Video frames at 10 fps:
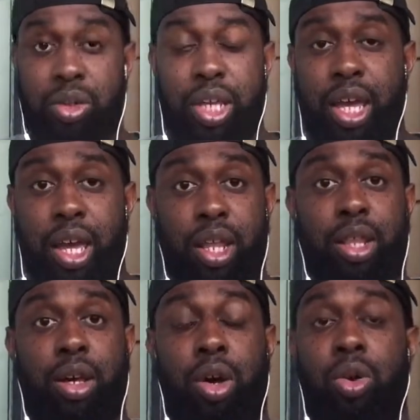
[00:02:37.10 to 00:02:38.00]
then,
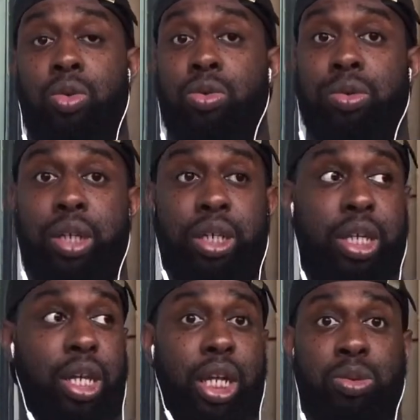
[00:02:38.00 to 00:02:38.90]

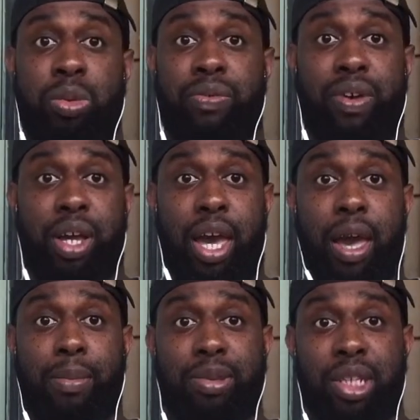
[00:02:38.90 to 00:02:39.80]
that's when it fucking
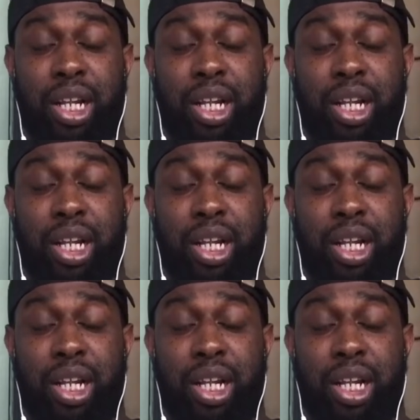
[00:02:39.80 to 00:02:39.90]
happens.